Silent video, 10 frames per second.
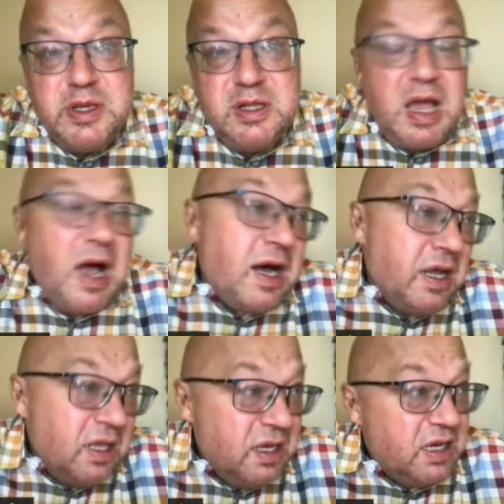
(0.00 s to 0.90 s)

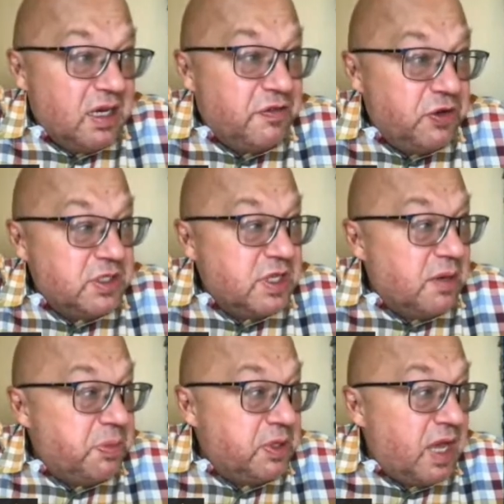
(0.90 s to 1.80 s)
For
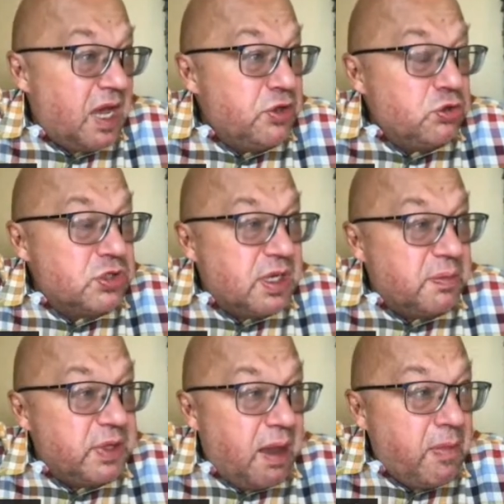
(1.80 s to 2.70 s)
example, I used some
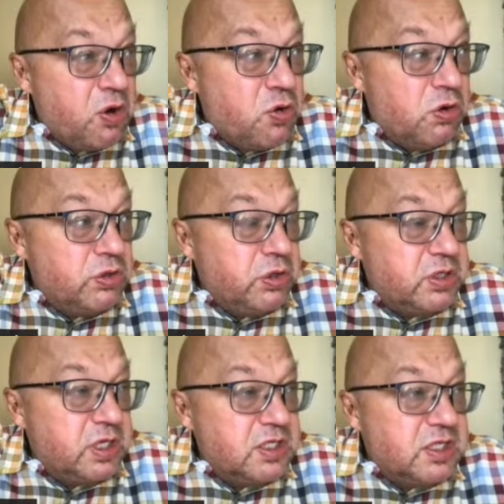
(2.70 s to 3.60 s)
time ago, not
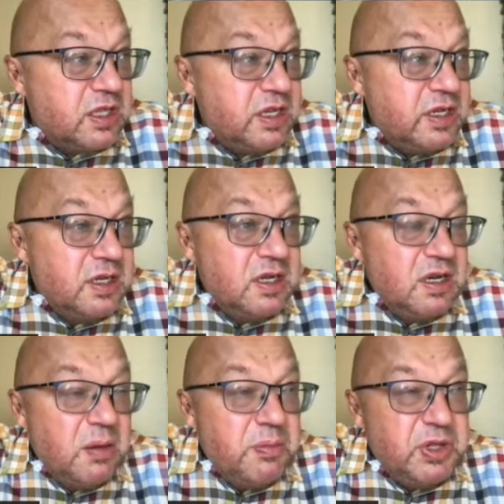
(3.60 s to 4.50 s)
recently,
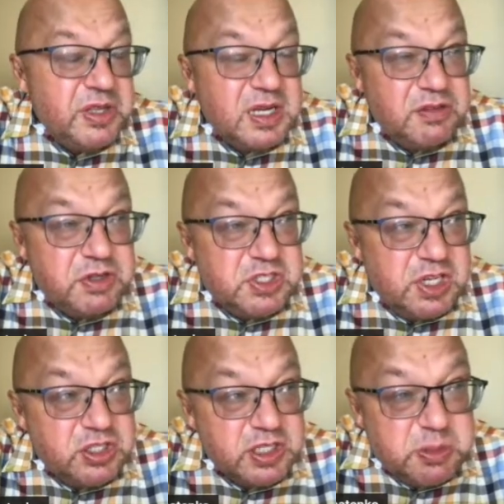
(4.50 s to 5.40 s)
building
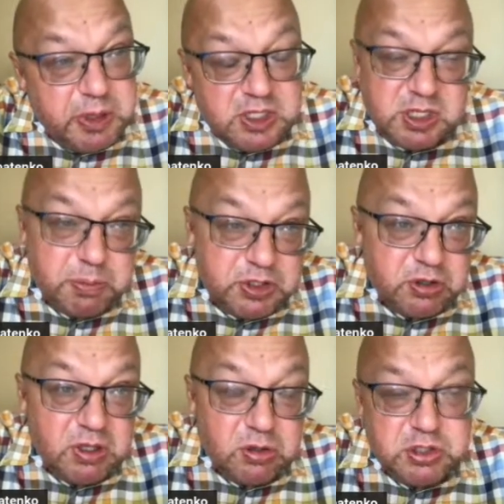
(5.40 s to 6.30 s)
conversational experience, in
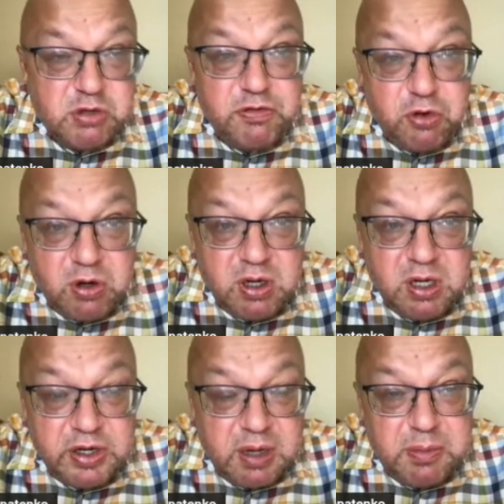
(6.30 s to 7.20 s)
particular also for
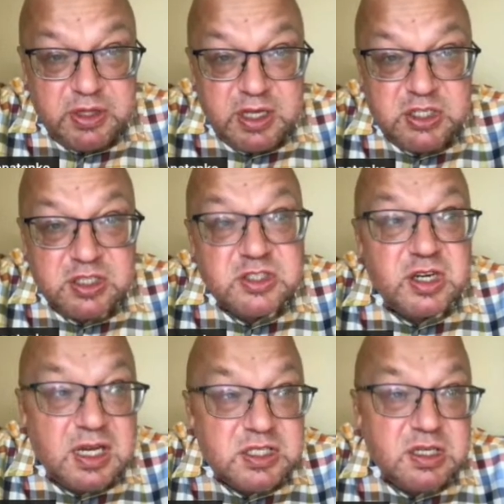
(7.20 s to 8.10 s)
recommendations.
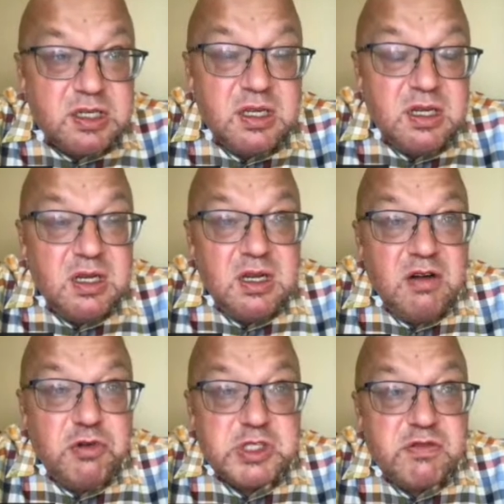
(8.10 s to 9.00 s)
Rasa
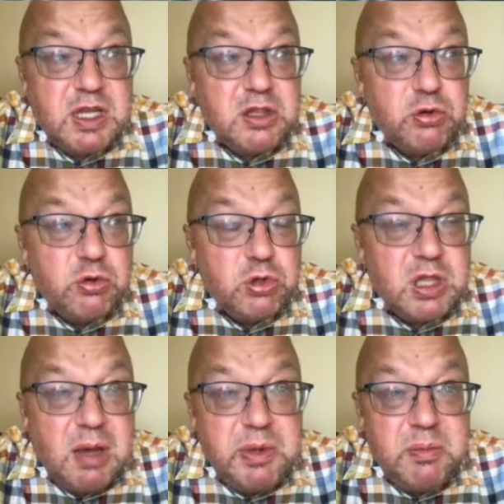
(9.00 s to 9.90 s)
was quite good
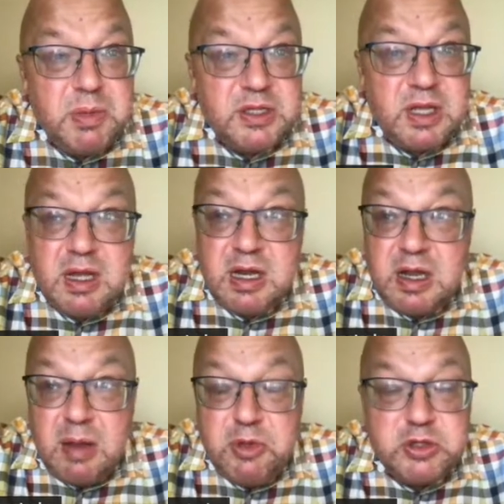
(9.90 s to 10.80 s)
library, but
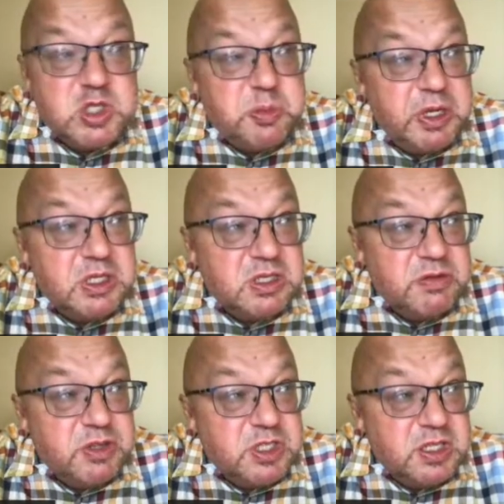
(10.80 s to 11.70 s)
I'm not experienced
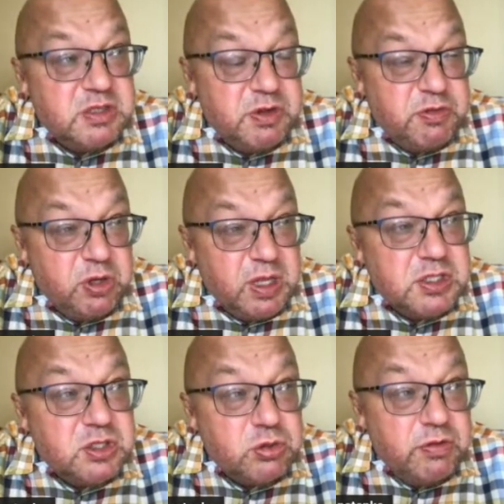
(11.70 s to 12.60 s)
with this for
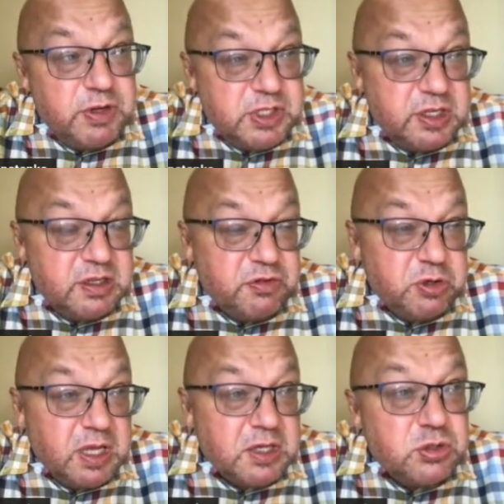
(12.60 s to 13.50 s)
last 2
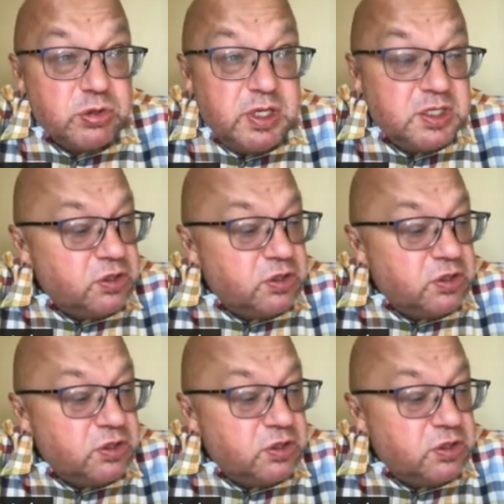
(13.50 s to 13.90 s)
years.